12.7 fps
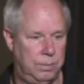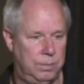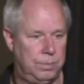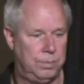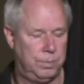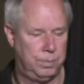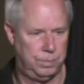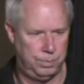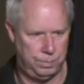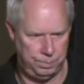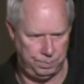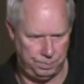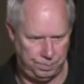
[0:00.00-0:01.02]

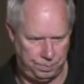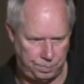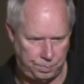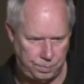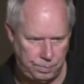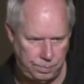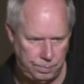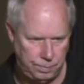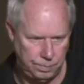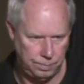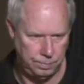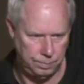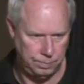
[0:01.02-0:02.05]

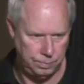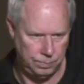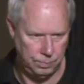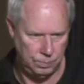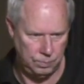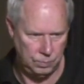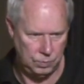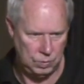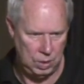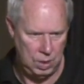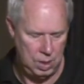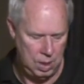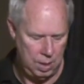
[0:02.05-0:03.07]

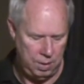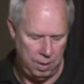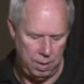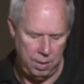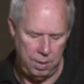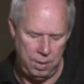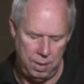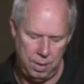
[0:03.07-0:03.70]
(silence)